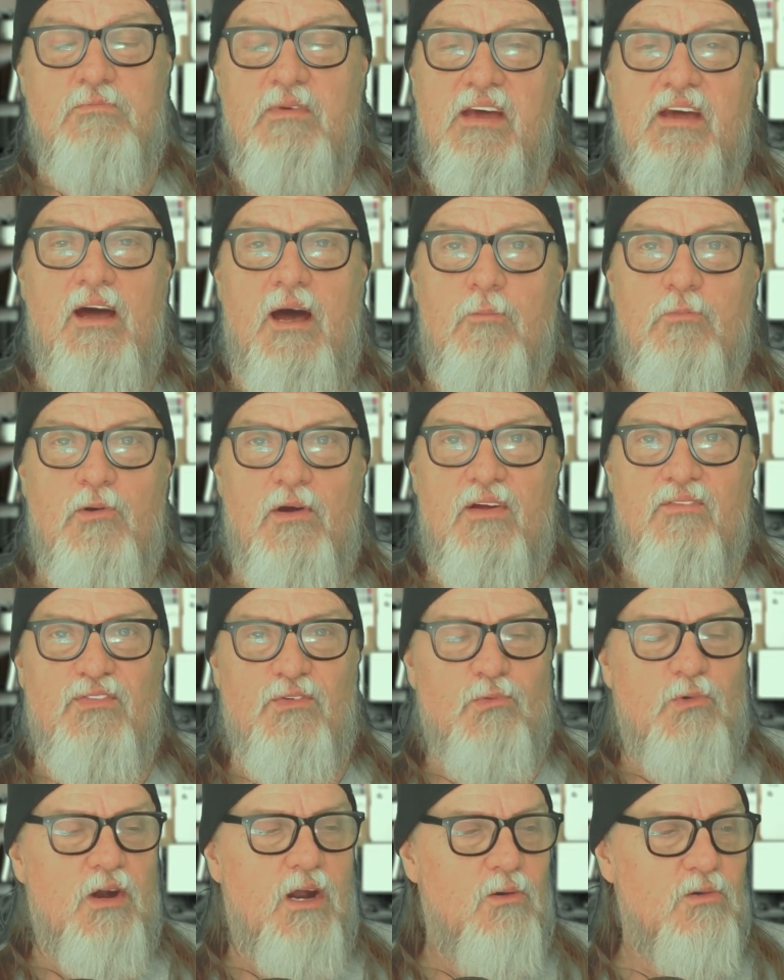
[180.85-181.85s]
It's a big upgrade
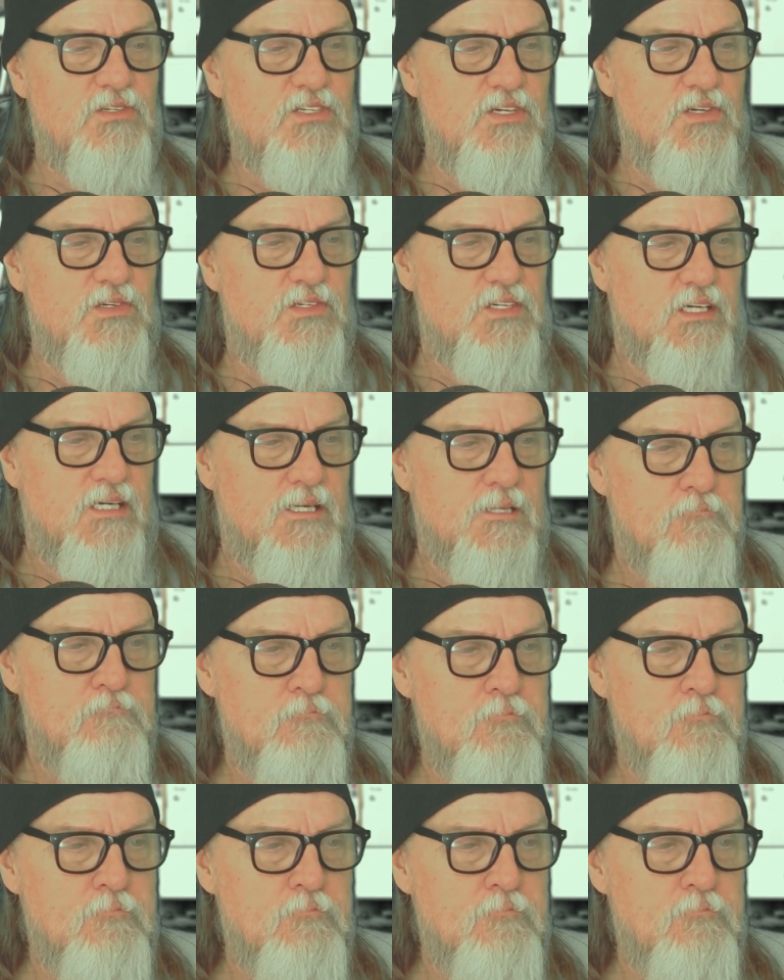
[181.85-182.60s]
from what I was using.